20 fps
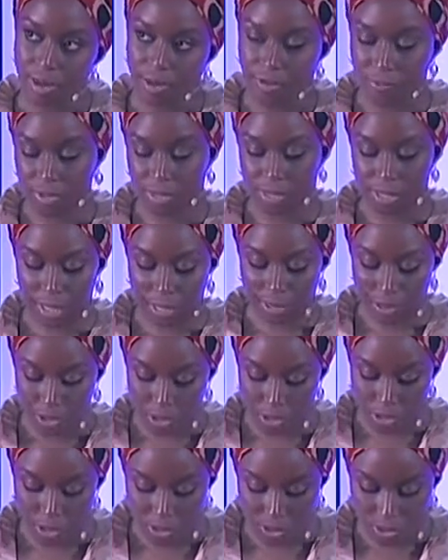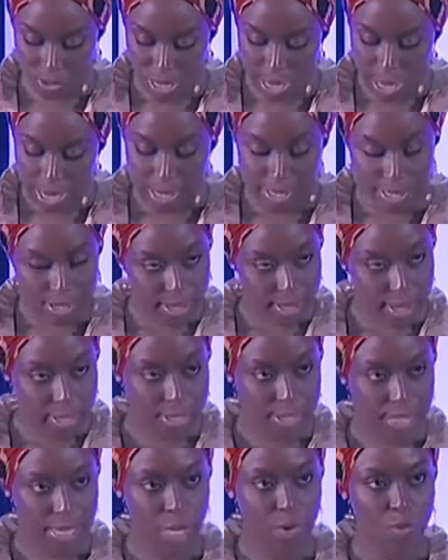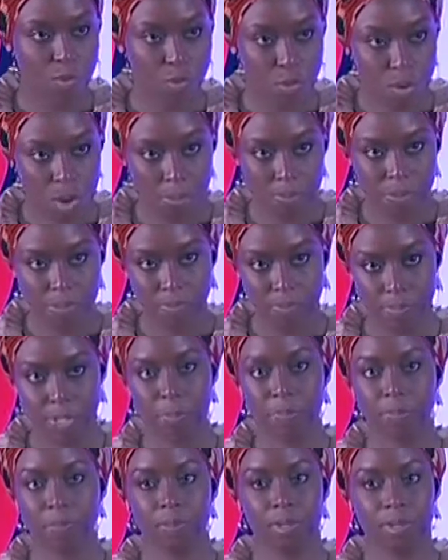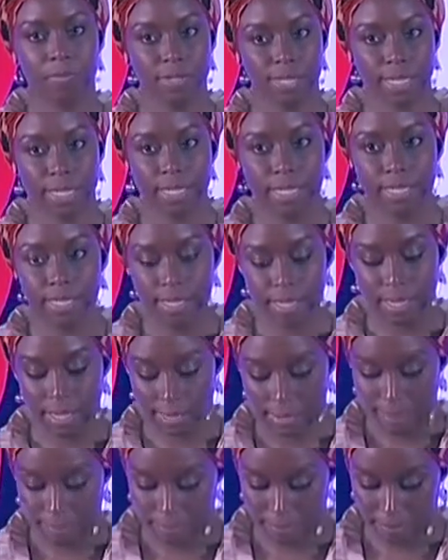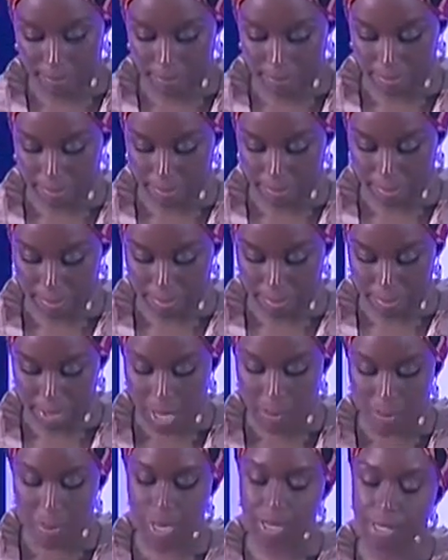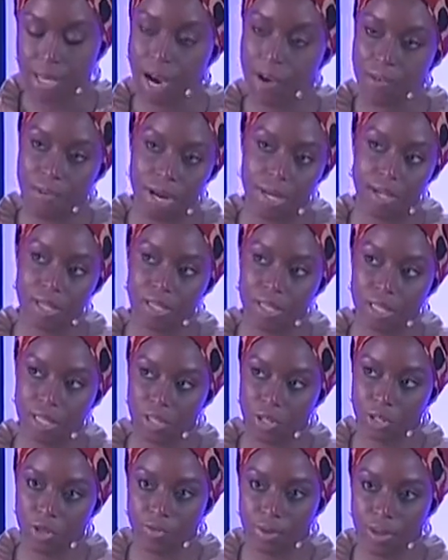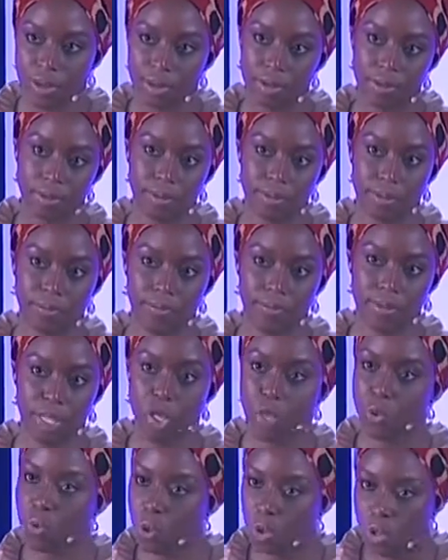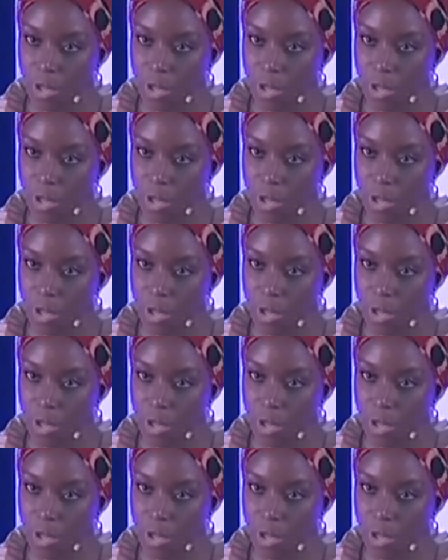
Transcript: of the single story is this it robs people of dignity. It makes our recognition of our equal